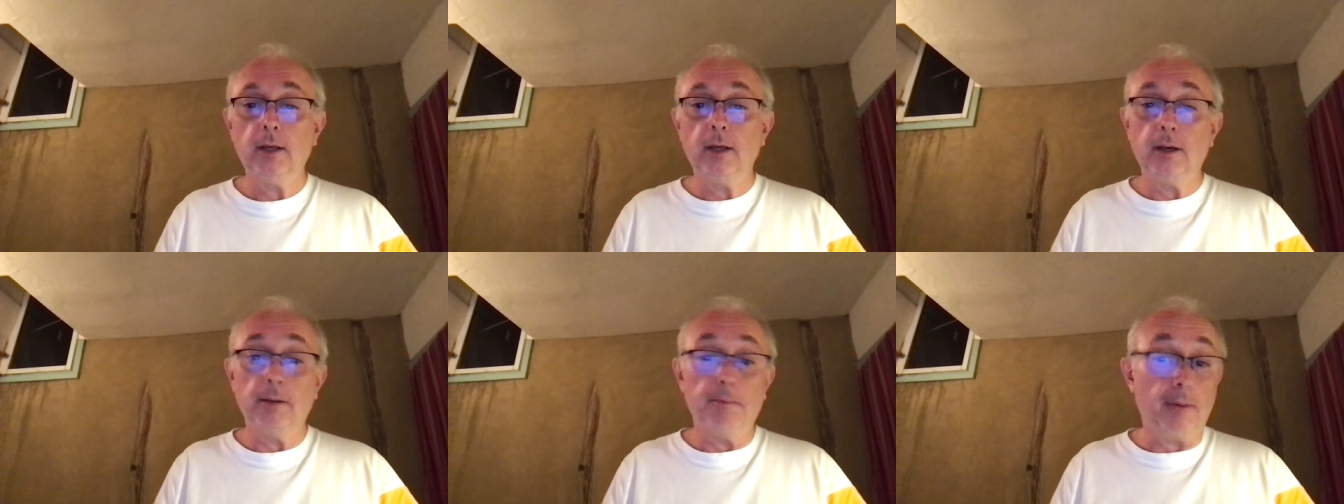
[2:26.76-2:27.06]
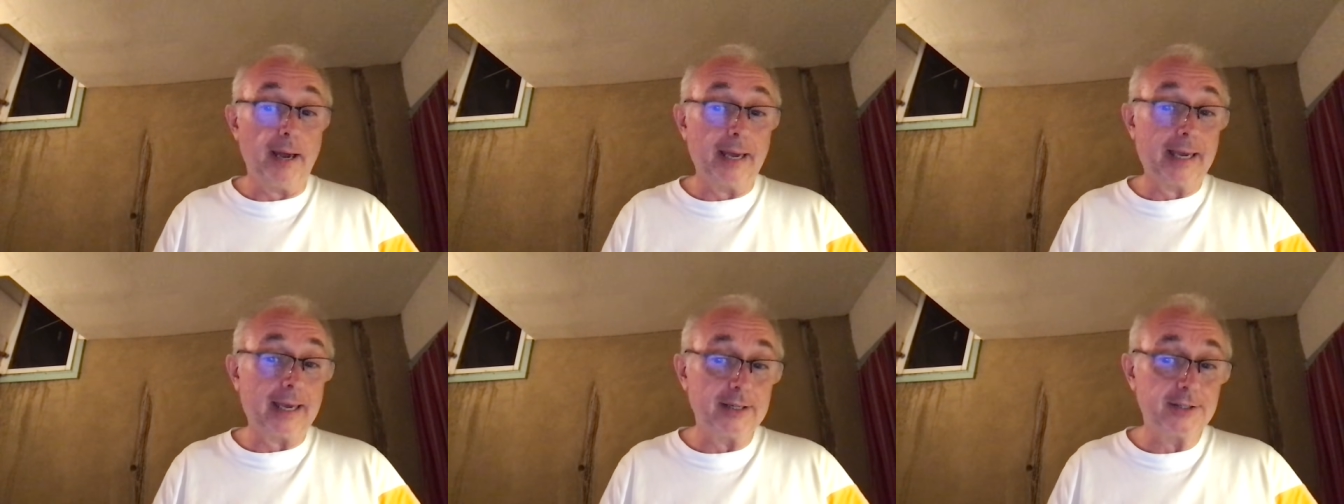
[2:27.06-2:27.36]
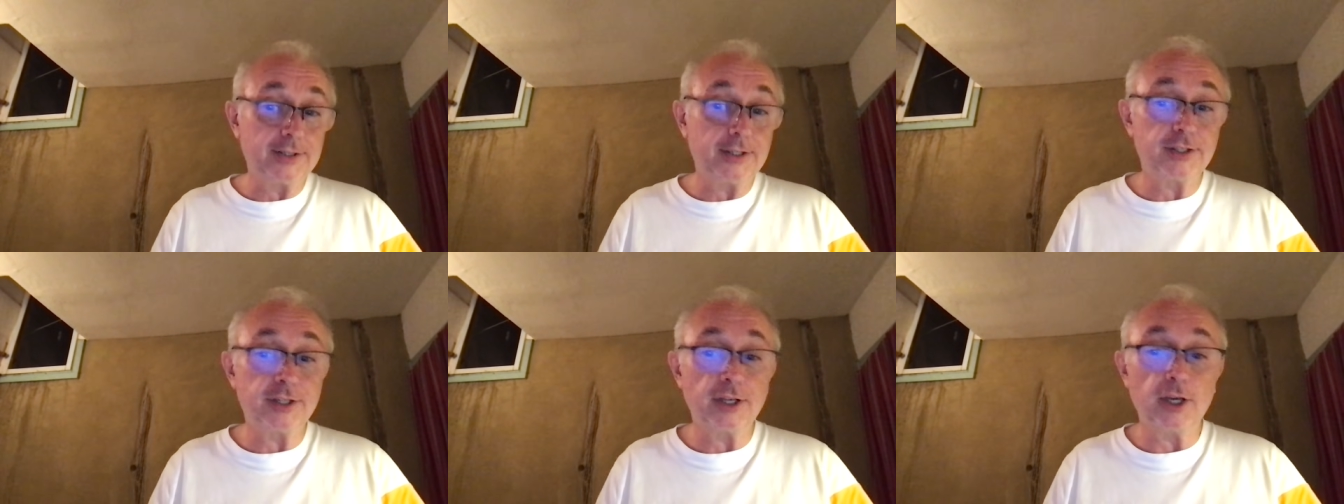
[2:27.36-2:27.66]
My guess
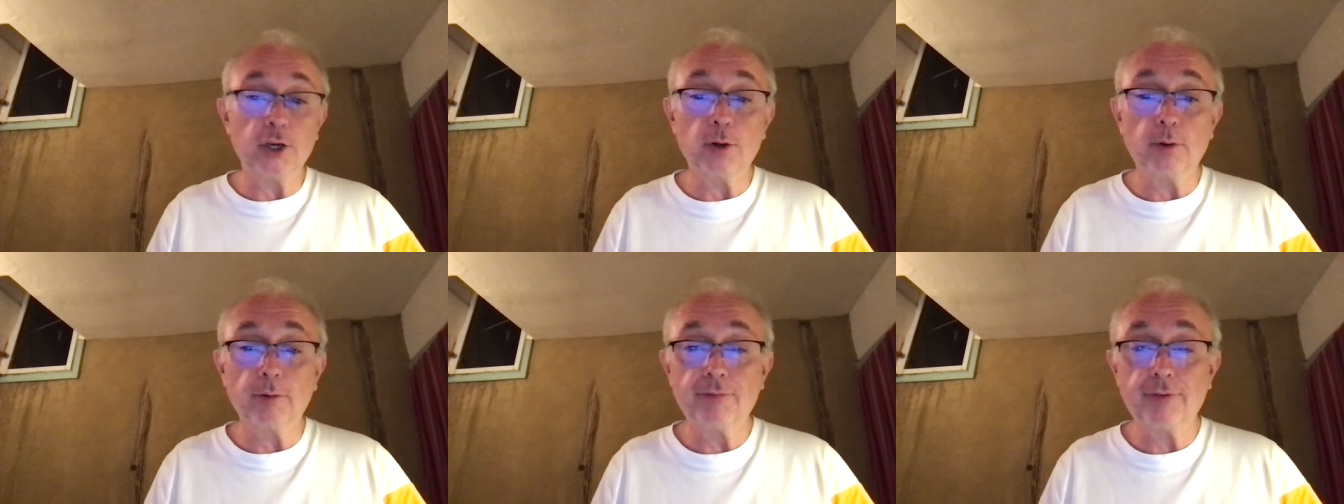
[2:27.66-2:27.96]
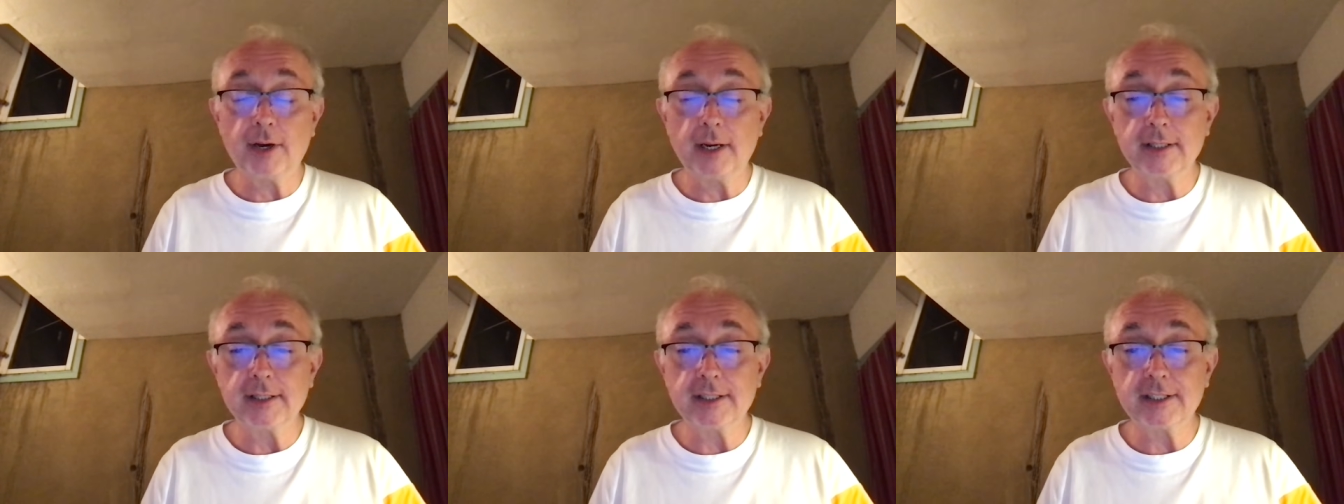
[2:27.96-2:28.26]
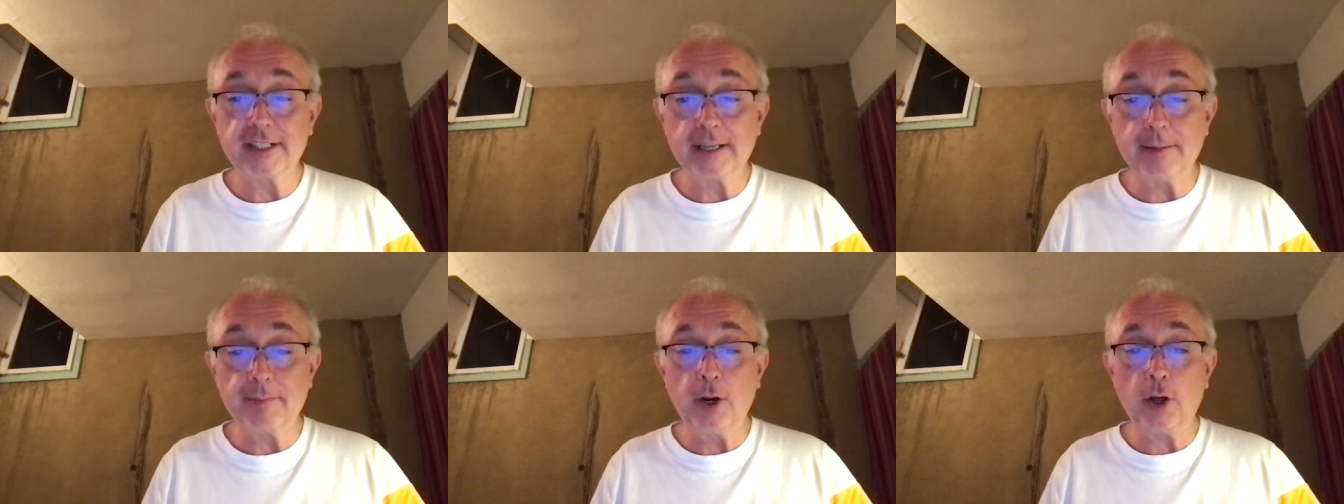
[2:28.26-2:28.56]
is that you'll find
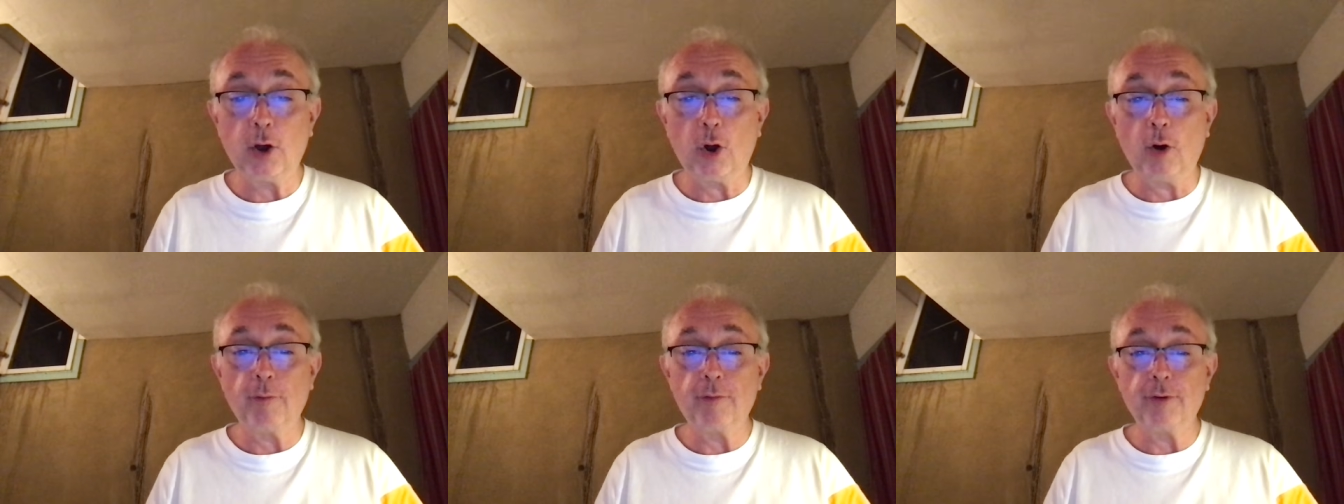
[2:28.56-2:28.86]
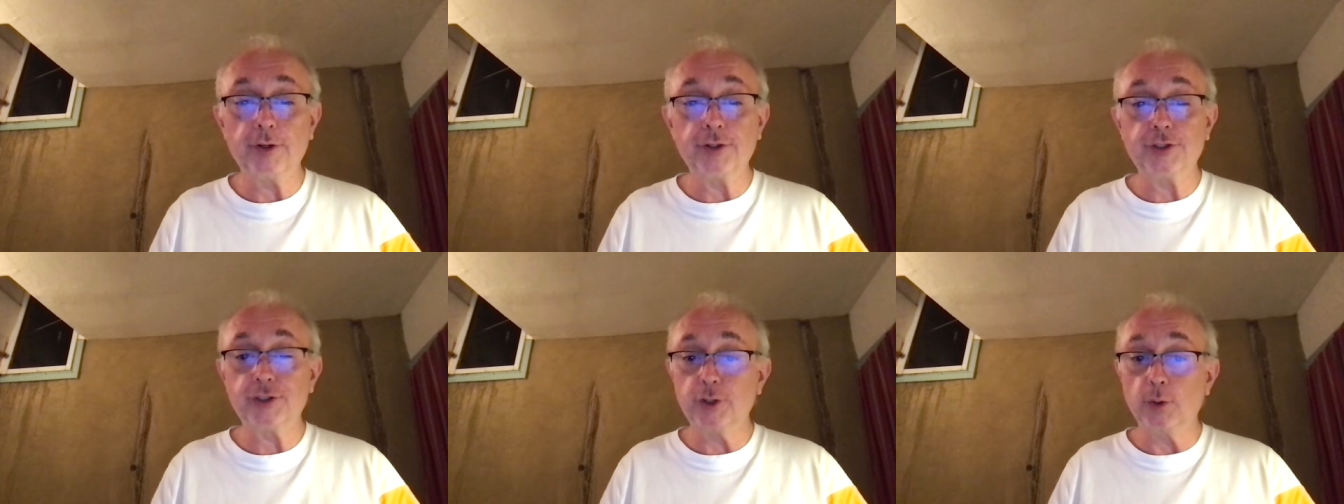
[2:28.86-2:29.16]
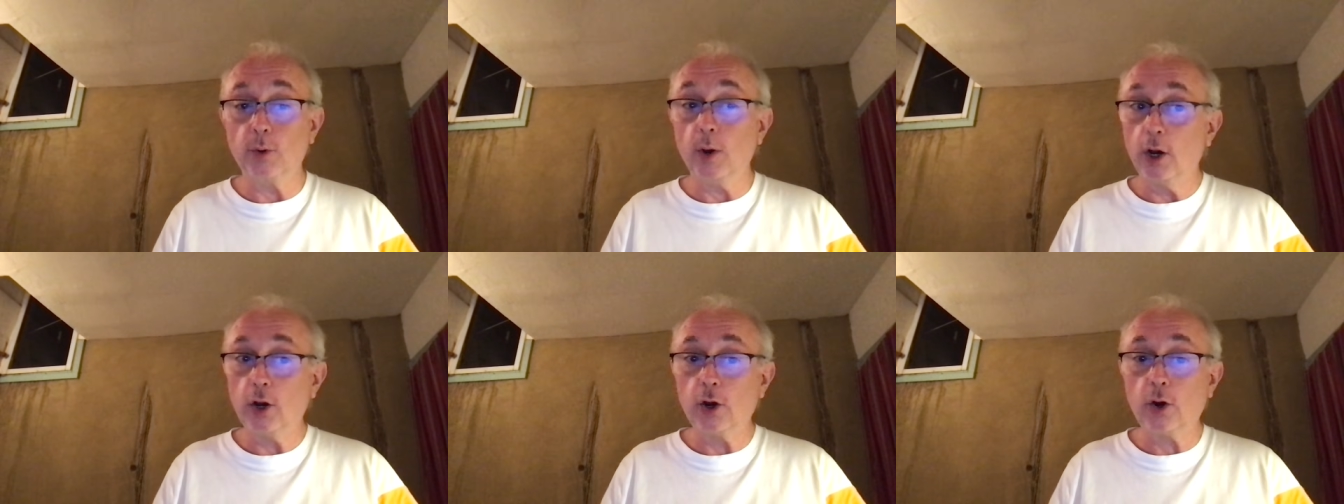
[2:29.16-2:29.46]
similar offers to
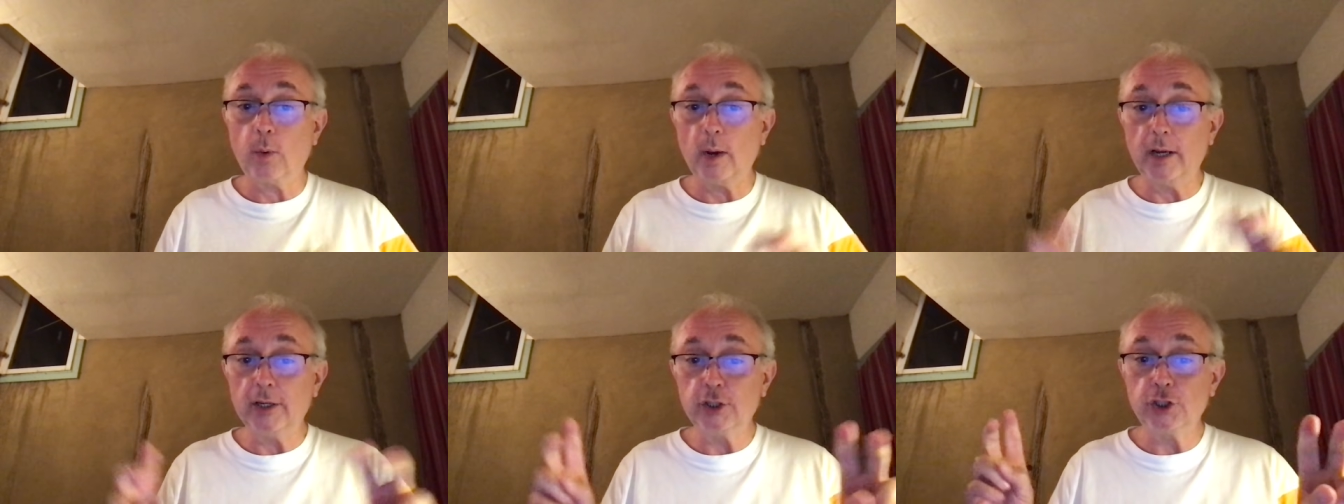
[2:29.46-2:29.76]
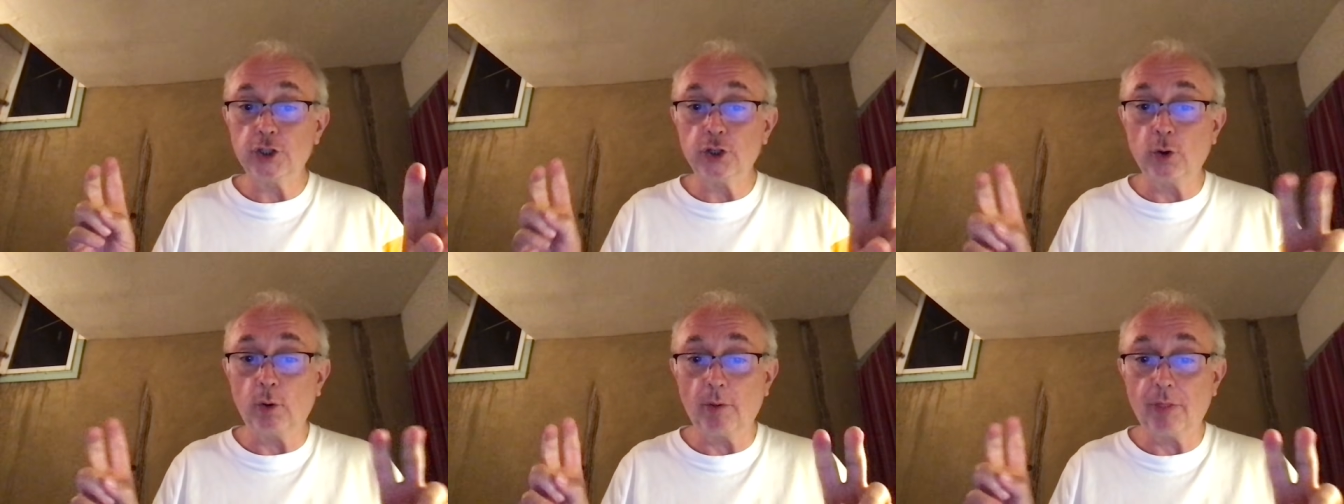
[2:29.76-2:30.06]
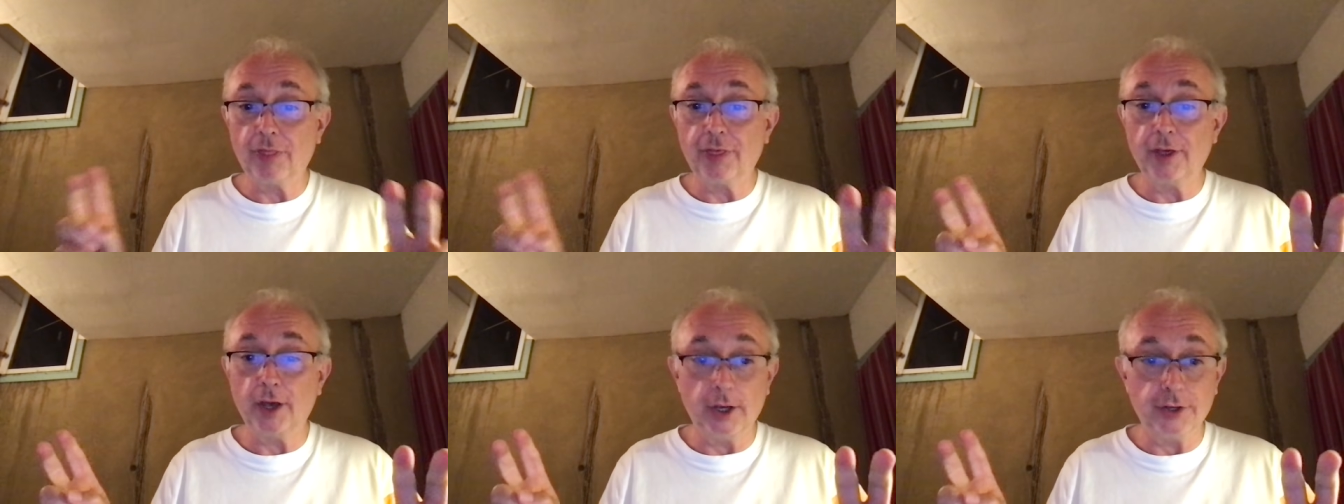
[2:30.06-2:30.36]
quench your
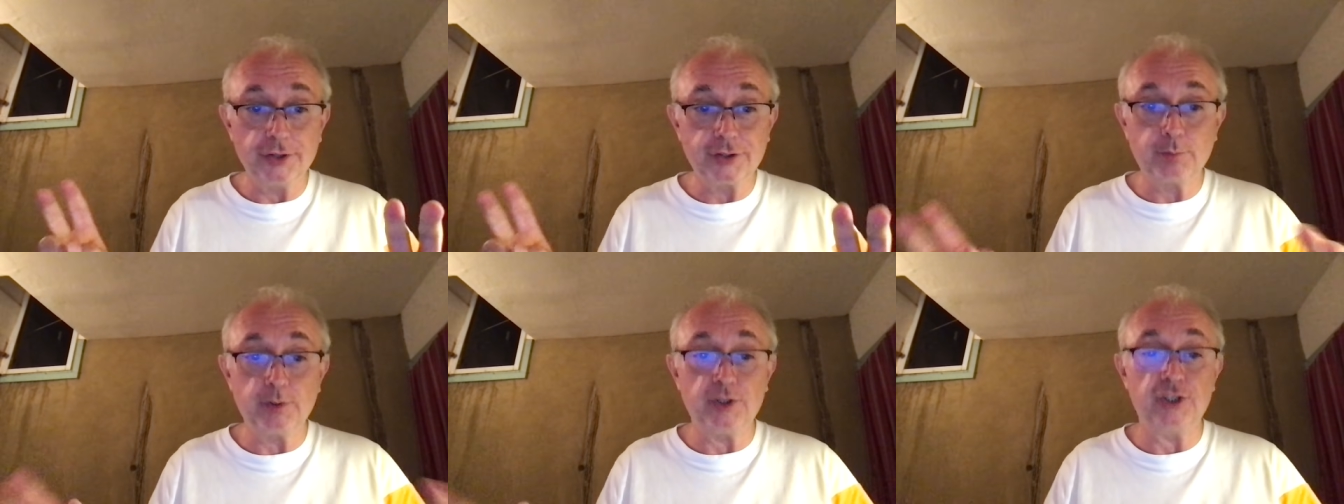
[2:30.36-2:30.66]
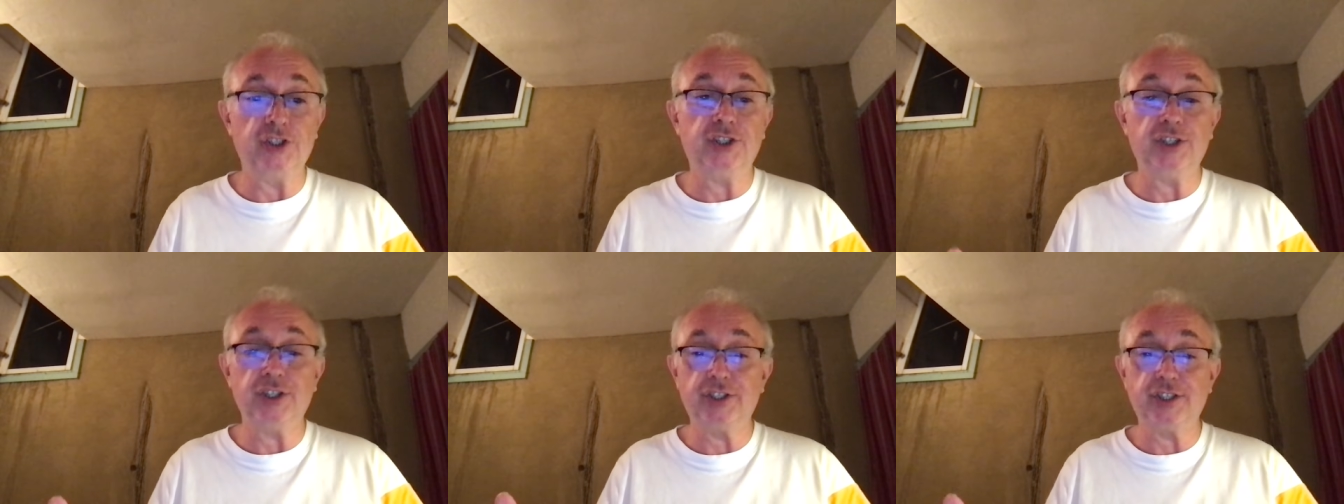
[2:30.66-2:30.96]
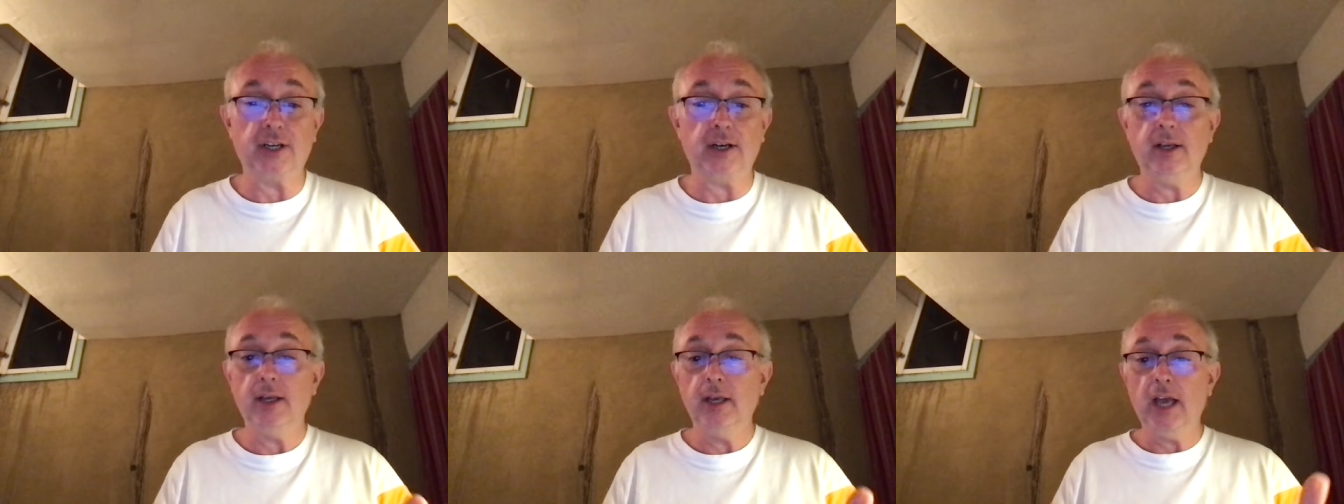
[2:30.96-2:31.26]
thirst, which is just
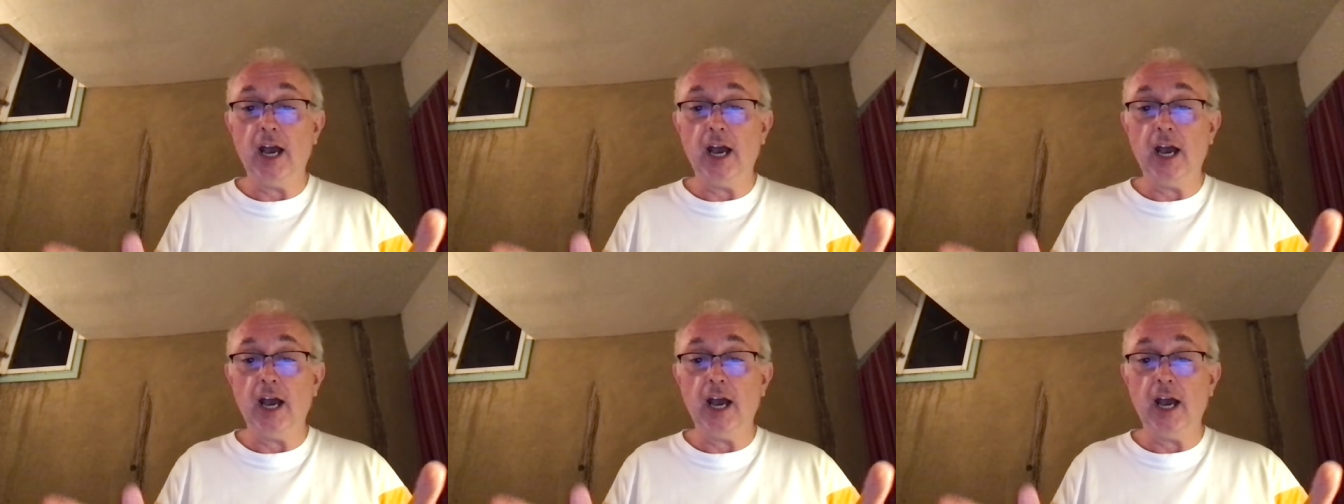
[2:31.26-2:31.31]
a,